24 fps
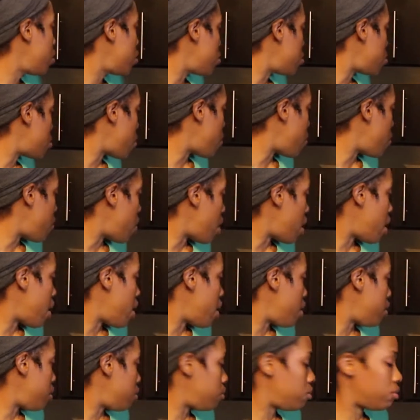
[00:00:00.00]
So
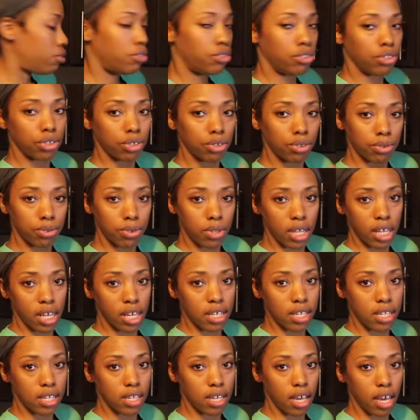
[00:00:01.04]
I'll do
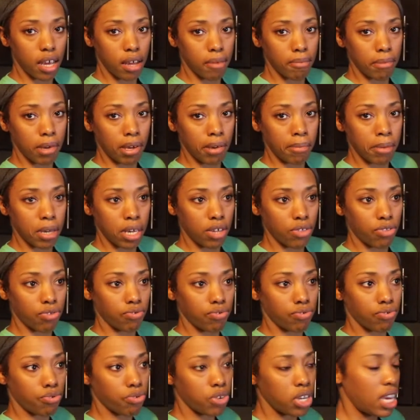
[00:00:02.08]
this at maybe
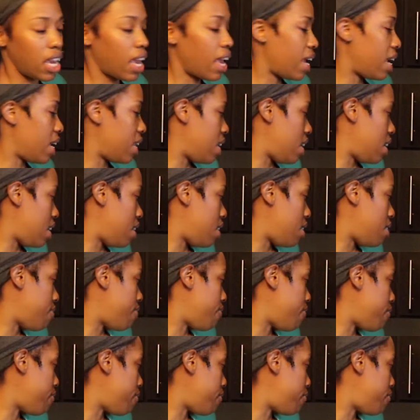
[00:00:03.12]
380
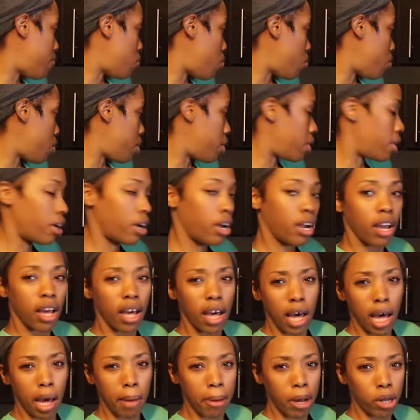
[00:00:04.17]
for
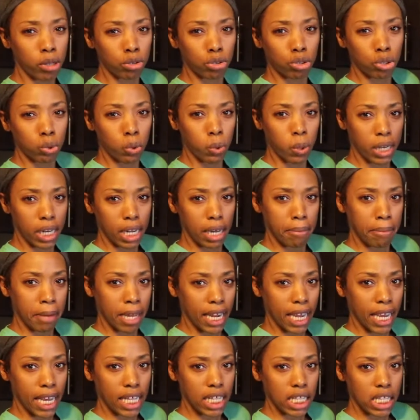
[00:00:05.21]
about 20
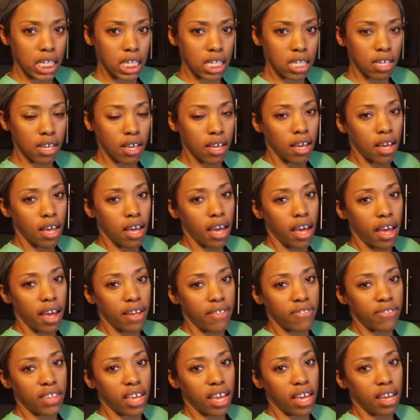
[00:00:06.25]
minutes.
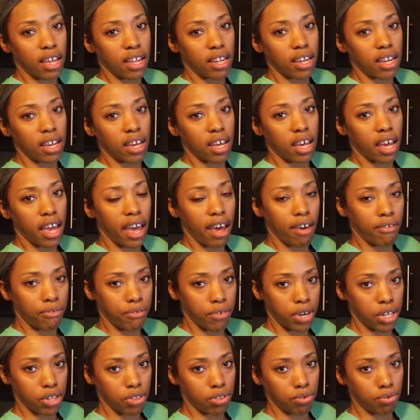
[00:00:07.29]
And then
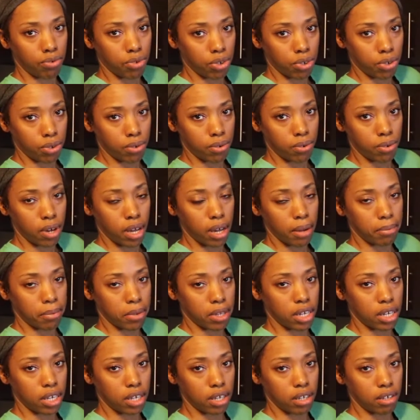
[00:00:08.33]
halfway through, I'm
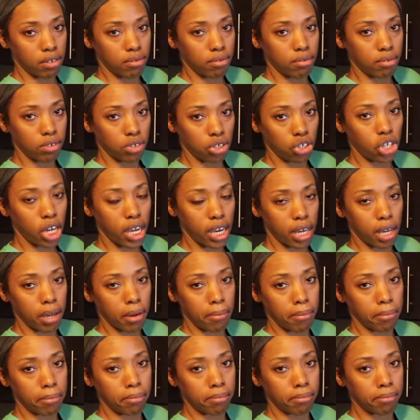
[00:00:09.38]
gonna shake
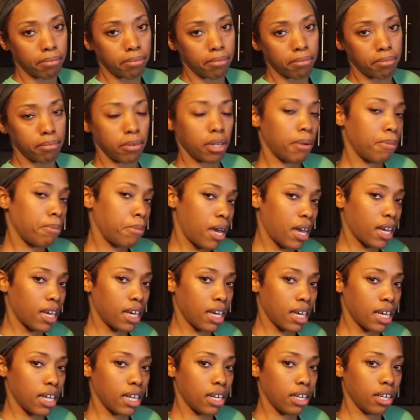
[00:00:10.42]
them, put them back
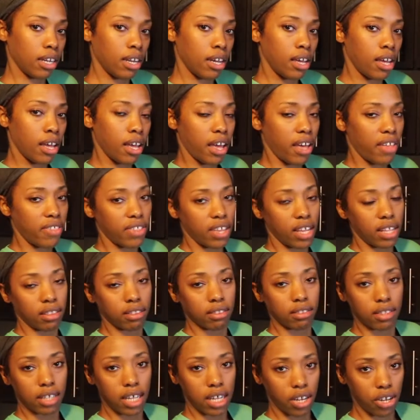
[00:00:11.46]
in, and then
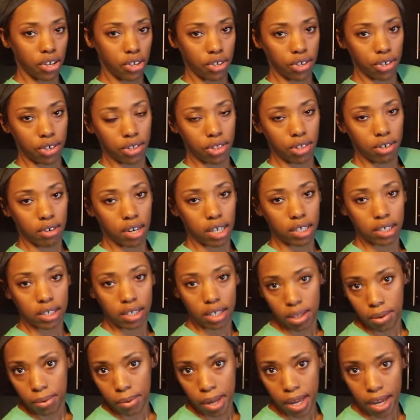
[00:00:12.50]
let it cook the rest
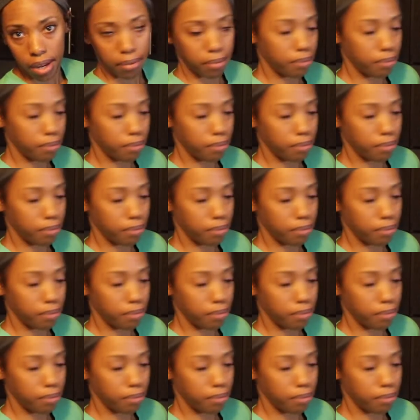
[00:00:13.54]
of the way.